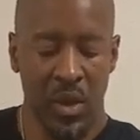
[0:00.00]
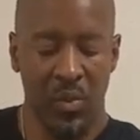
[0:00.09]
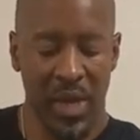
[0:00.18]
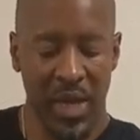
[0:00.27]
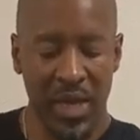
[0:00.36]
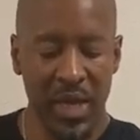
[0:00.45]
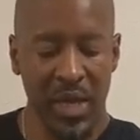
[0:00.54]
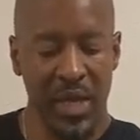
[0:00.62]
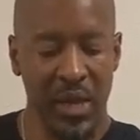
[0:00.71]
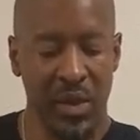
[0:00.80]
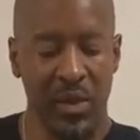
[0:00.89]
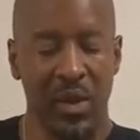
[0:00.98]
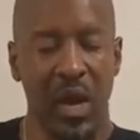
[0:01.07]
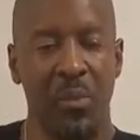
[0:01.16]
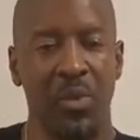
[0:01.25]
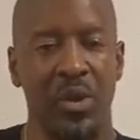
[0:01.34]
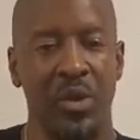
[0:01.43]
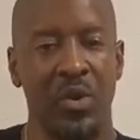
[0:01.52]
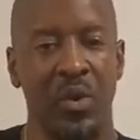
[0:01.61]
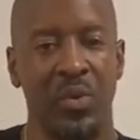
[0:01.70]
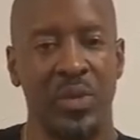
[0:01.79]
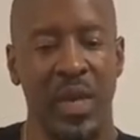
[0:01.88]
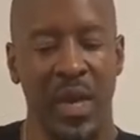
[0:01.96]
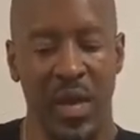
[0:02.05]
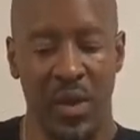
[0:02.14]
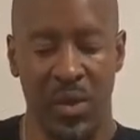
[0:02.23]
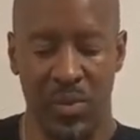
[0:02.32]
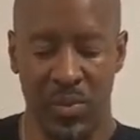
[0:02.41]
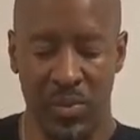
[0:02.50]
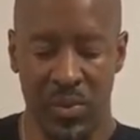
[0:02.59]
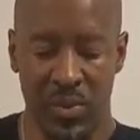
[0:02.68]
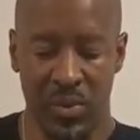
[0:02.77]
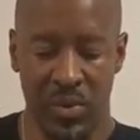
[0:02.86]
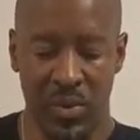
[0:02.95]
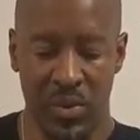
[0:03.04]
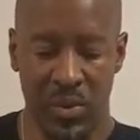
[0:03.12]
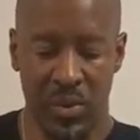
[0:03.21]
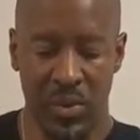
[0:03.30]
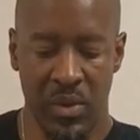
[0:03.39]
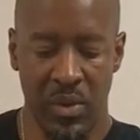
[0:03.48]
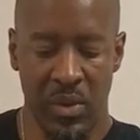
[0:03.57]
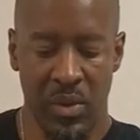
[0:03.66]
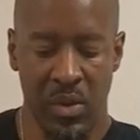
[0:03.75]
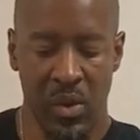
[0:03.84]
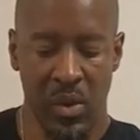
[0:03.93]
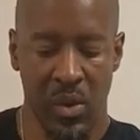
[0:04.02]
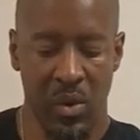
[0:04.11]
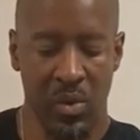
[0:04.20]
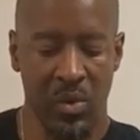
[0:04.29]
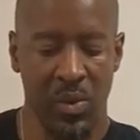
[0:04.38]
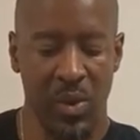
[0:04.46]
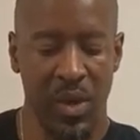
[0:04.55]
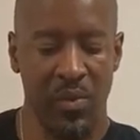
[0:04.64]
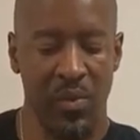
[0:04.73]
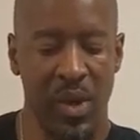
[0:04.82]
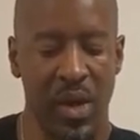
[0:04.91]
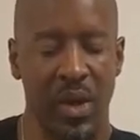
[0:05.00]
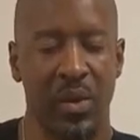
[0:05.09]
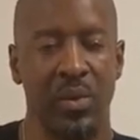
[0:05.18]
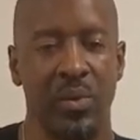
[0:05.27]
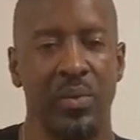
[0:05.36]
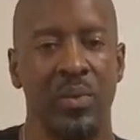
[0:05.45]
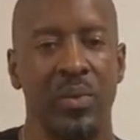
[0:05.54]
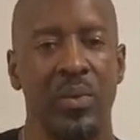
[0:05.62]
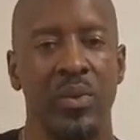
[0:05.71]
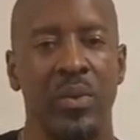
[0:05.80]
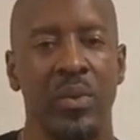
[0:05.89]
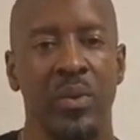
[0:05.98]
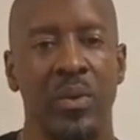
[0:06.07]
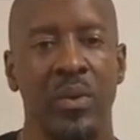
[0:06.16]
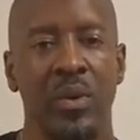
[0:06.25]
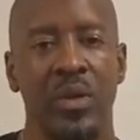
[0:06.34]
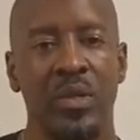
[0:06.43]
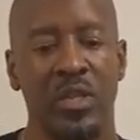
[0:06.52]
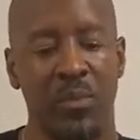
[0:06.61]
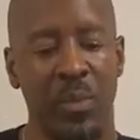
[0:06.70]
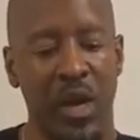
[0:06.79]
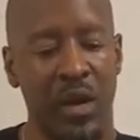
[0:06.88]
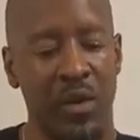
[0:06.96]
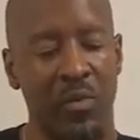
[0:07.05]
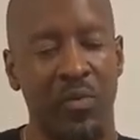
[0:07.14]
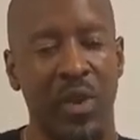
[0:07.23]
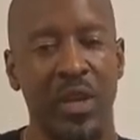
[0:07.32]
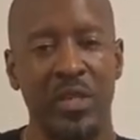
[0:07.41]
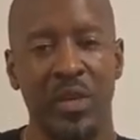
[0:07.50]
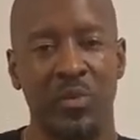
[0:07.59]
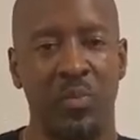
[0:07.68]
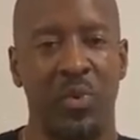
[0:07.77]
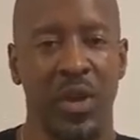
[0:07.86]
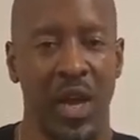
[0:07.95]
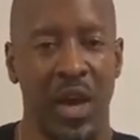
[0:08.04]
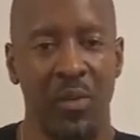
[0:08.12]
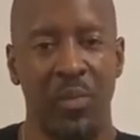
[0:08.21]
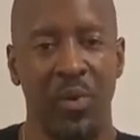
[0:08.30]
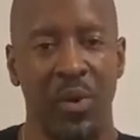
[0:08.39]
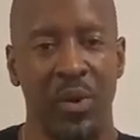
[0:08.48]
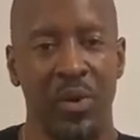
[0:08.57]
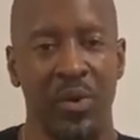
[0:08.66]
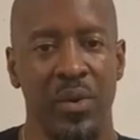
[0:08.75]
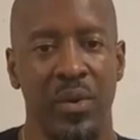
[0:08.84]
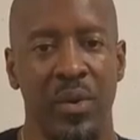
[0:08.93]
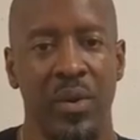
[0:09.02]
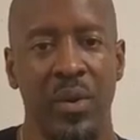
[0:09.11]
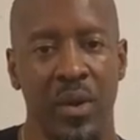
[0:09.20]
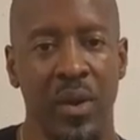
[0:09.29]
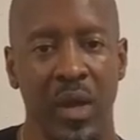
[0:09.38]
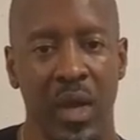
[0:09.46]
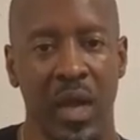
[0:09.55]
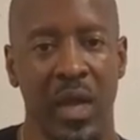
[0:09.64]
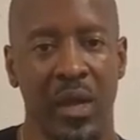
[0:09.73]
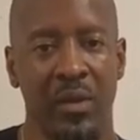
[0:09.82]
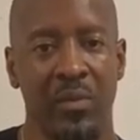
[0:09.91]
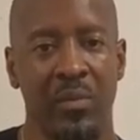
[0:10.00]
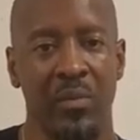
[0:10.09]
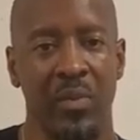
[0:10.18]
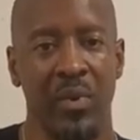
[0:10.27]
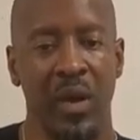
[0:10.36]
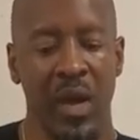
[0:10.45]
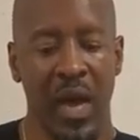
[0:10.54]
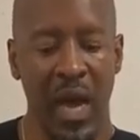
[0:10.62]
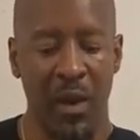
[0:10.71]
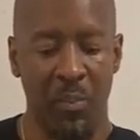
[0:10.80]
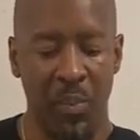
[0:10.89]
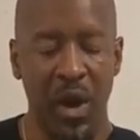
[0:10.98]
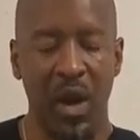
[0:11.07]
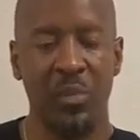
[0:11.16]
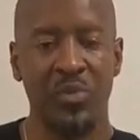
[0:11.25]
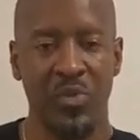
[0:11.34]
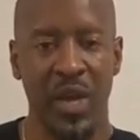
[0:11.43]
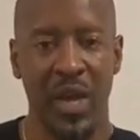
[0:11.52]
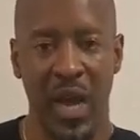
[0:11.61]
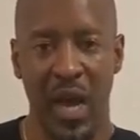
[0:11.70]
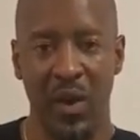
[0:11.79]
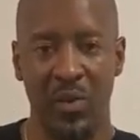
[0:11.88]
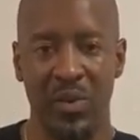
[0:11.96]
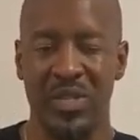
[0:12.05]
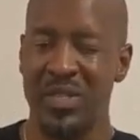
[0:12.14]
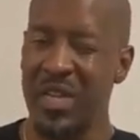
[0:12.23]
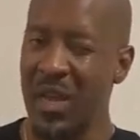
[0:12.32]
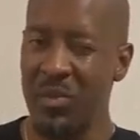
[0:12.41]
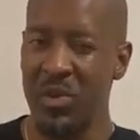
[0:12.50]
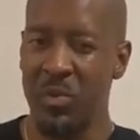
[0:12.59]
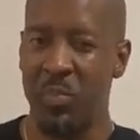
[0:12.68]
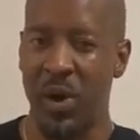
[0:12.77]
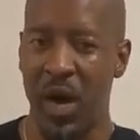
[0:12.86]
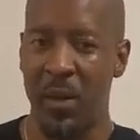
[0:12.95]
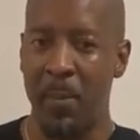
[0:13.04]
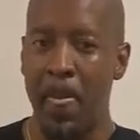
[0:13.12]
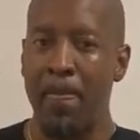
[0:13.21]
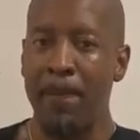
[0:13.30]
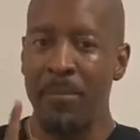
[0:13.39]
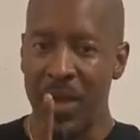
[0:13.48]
When I get here, I'm going to go down all the way around till my fingertips are pointing outward, and I palm strike out, the same little pop.